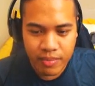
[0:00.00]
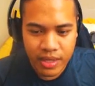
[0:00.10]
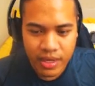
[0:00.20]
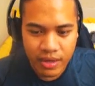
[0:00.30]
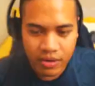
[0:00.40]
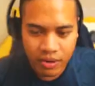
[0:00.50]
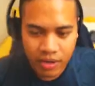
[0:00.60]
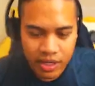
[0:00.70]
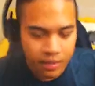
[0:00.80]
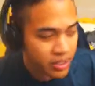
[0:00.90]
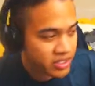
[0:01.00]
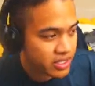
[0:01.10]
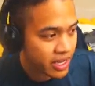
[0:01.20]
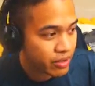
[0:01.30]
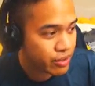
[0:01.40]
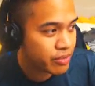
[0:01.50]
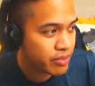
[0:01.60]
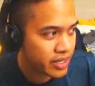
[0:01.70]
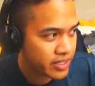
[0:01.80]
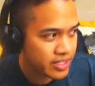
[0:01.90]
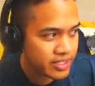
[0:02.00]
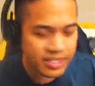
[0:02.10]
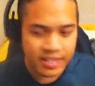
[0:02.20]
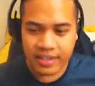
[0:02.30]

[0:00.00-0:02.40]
the hitboxes and hurt boxes.